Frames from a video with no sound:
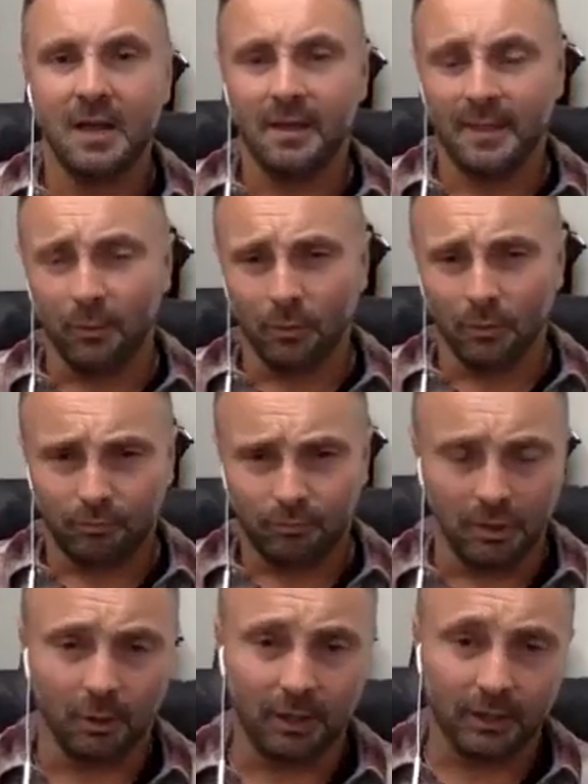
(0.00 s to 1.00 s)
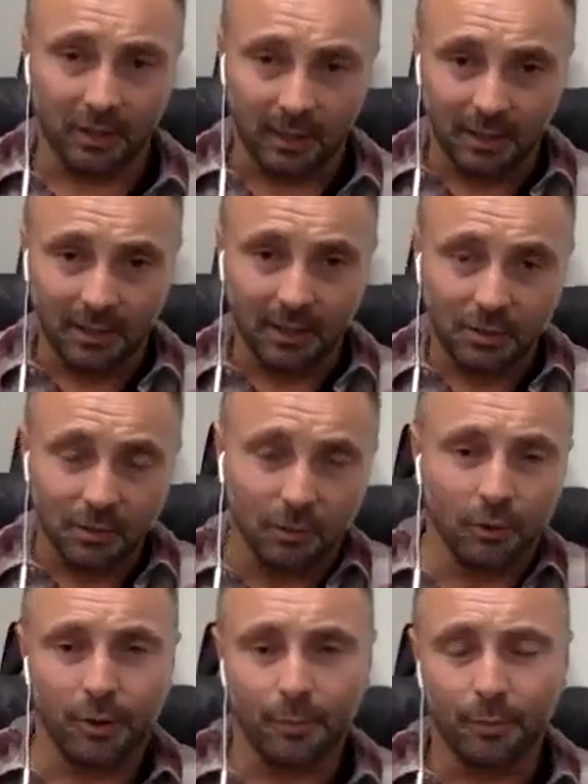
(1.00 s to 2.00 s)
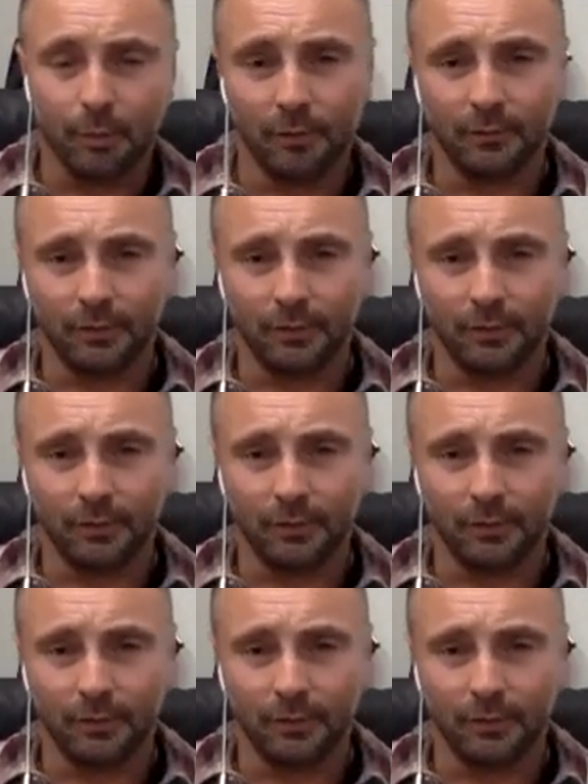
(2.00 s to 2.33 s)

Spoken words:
Then we'll, get the conditional loan approval